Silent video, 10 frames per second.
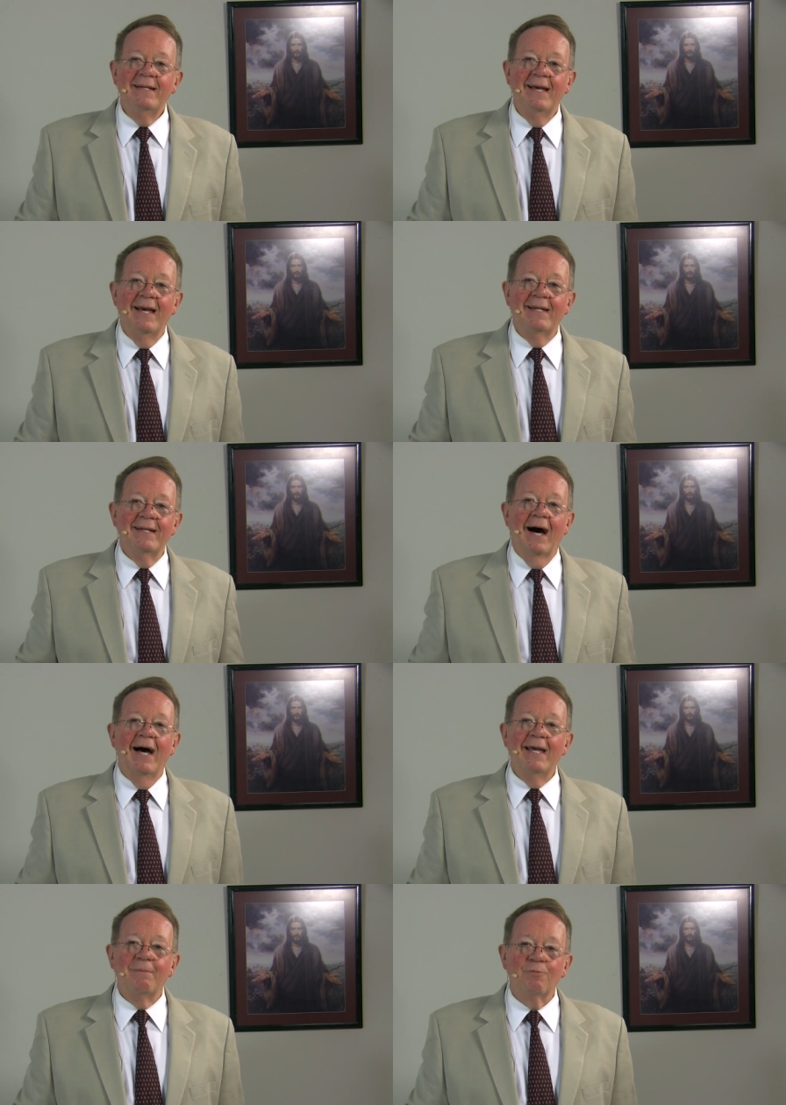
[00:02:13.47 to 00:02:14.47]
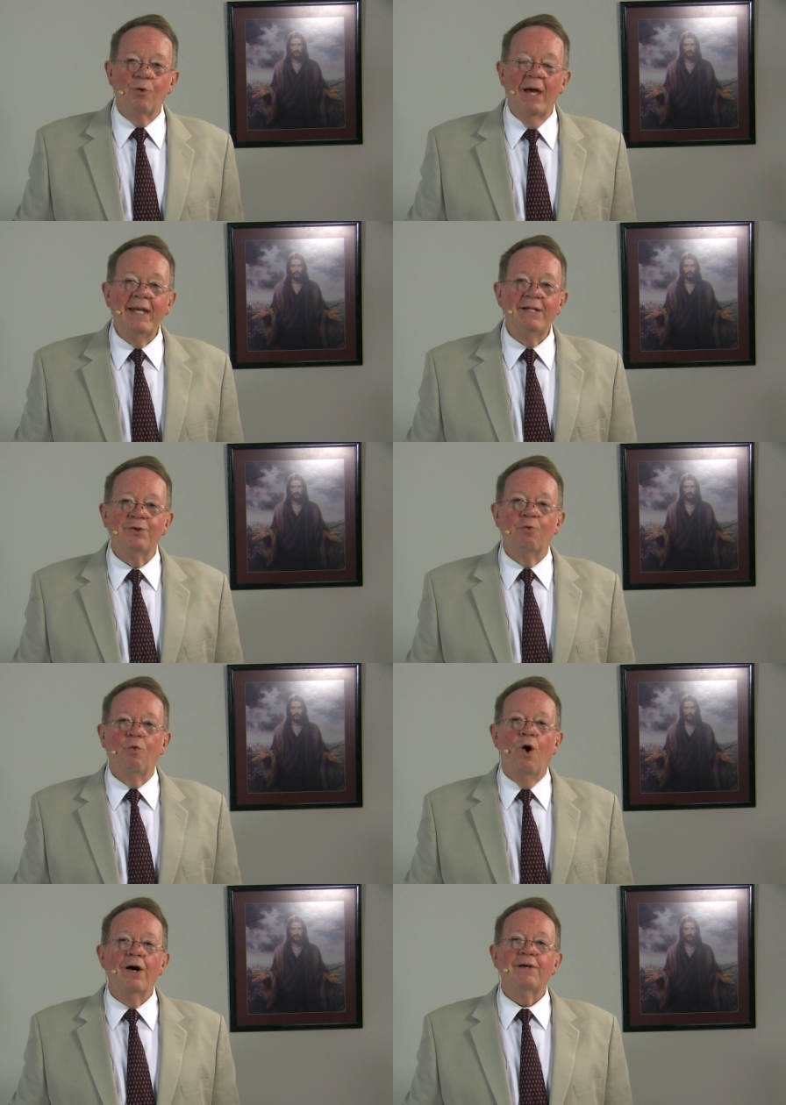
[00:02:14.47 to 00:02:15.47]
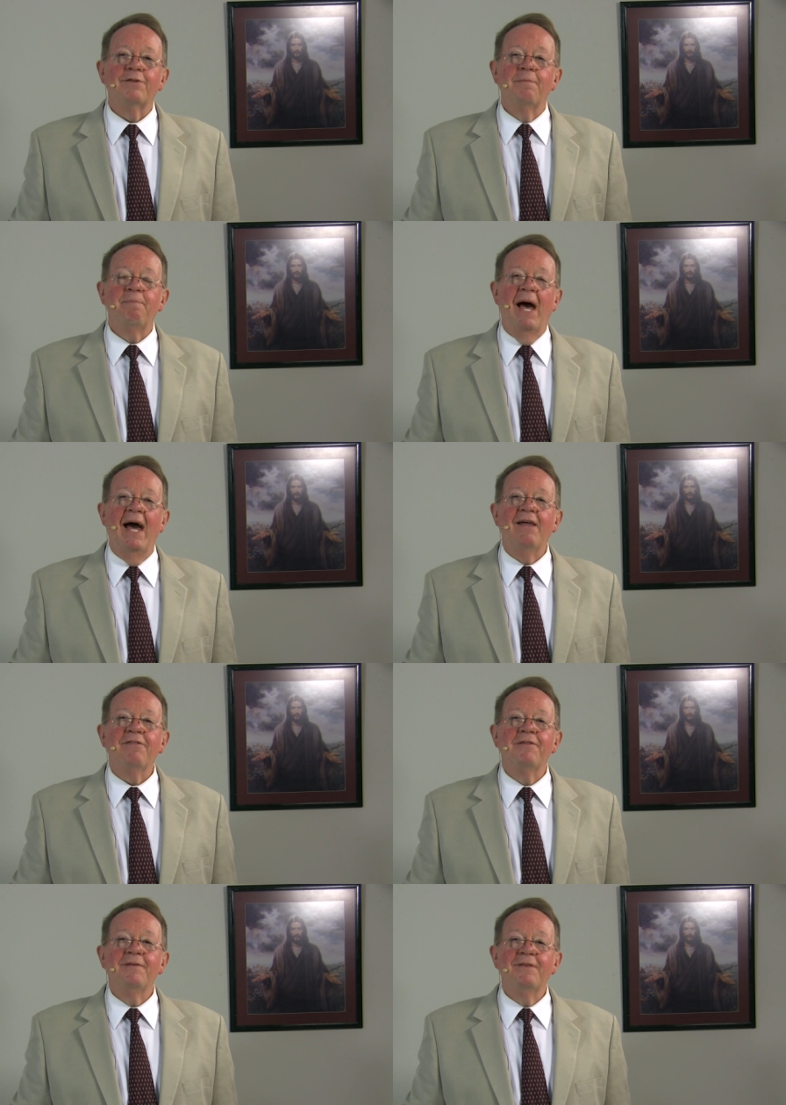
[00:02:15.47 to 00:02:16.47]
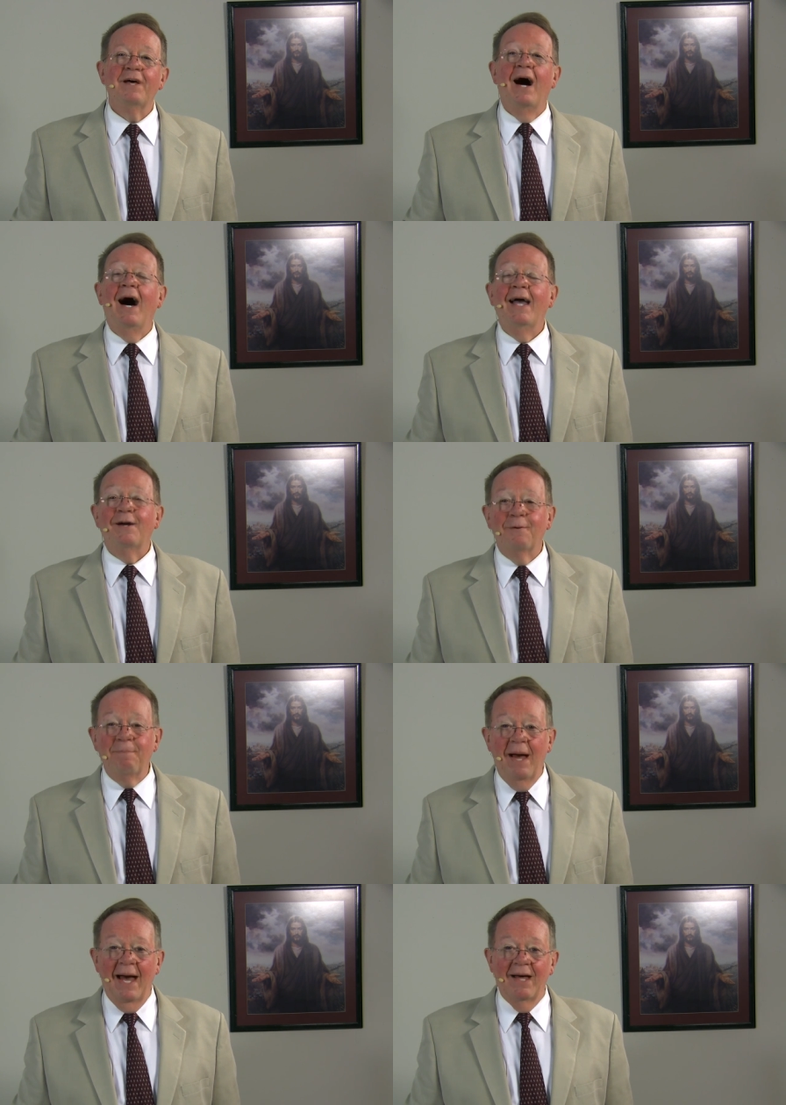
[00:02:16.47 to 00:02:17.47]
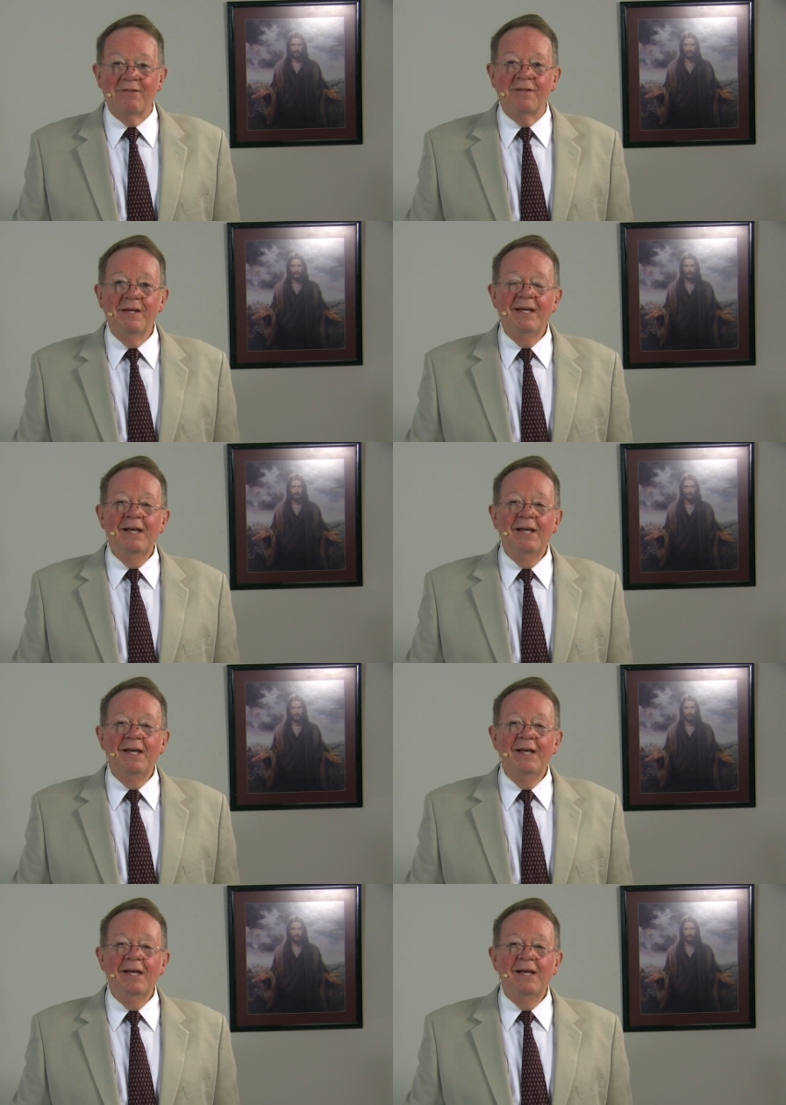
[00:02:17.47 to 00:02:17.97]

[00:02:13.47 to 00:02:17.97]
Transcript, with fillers: and I am ready to walk the path, the higher path,